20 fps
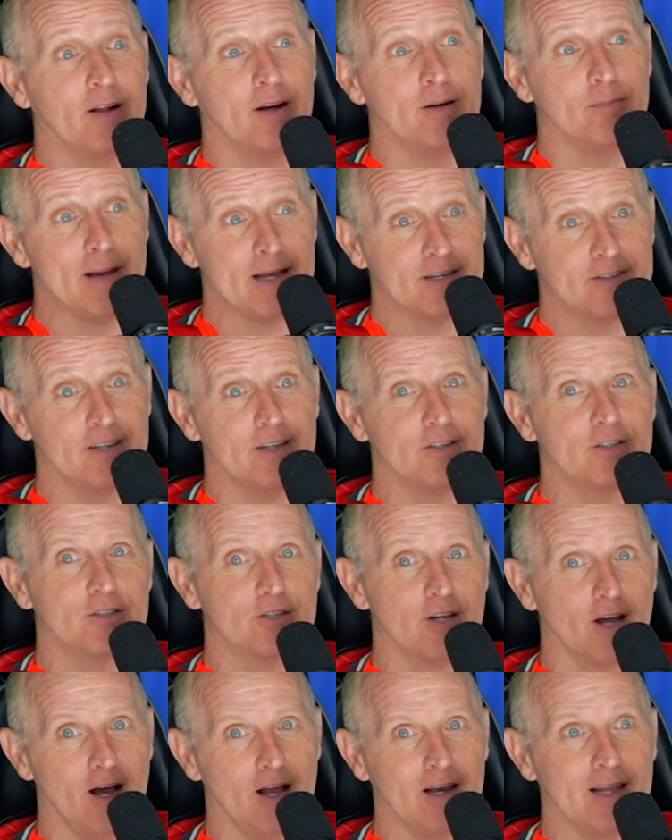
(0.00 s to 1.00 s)
I'll message
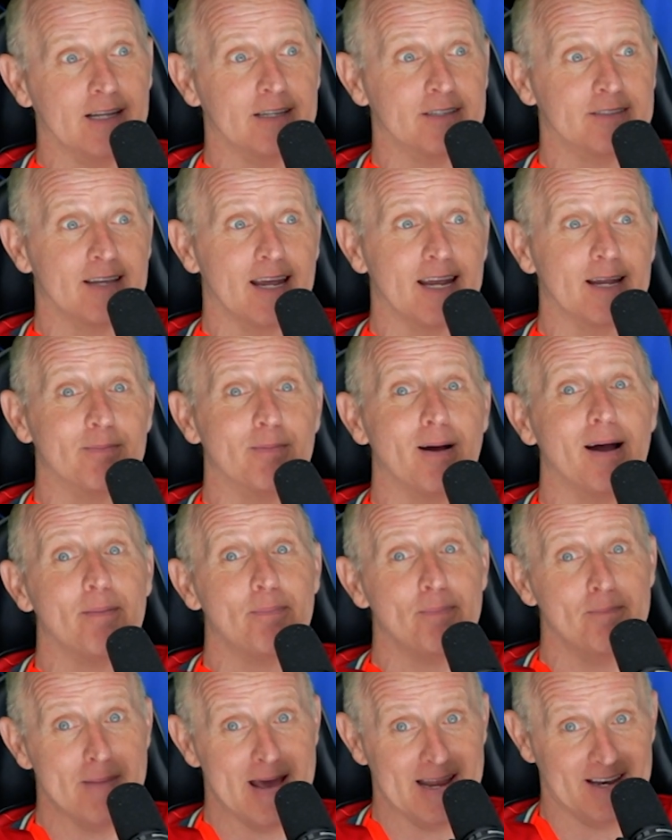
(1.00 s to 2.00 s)
Charlie and take my
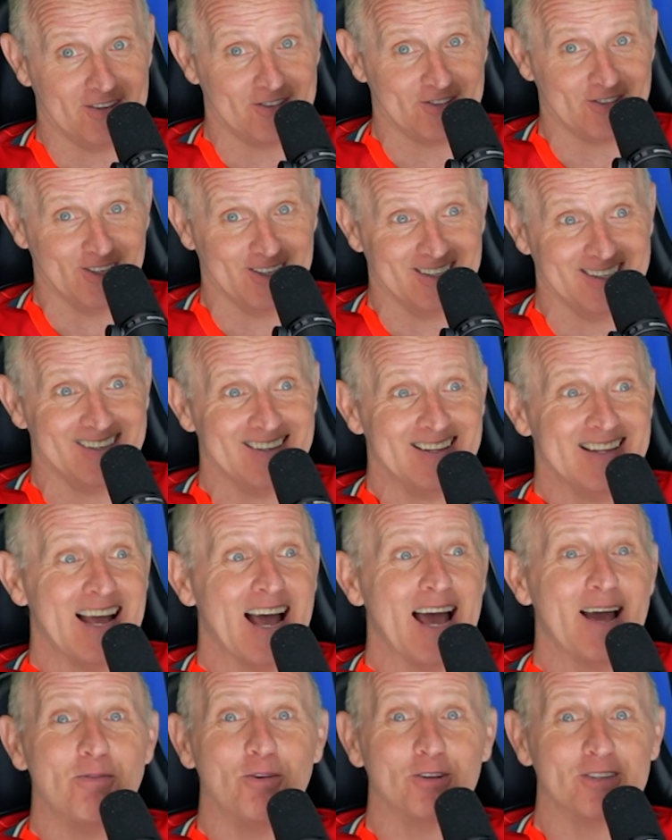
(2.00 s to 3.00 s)
medicine.
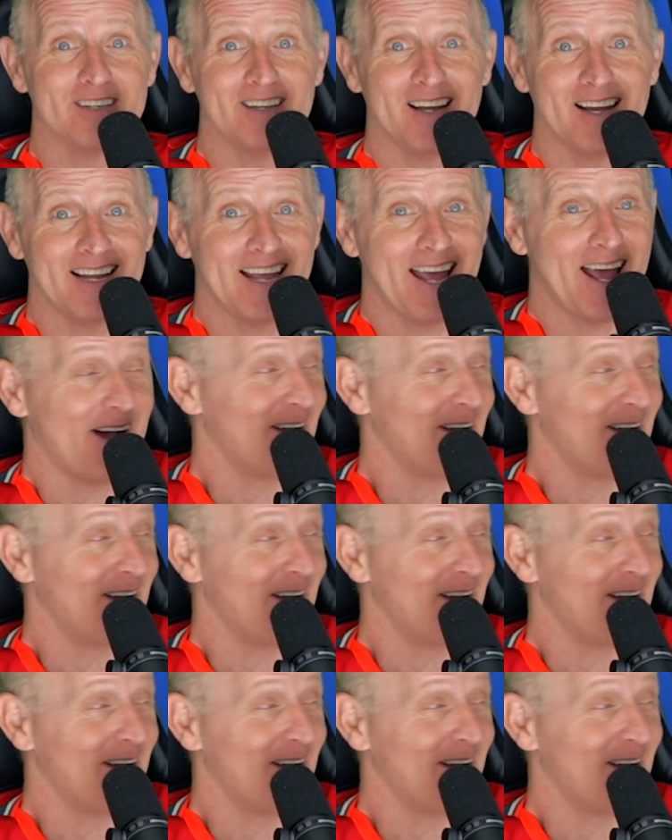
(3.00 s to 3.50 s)
And what did I get?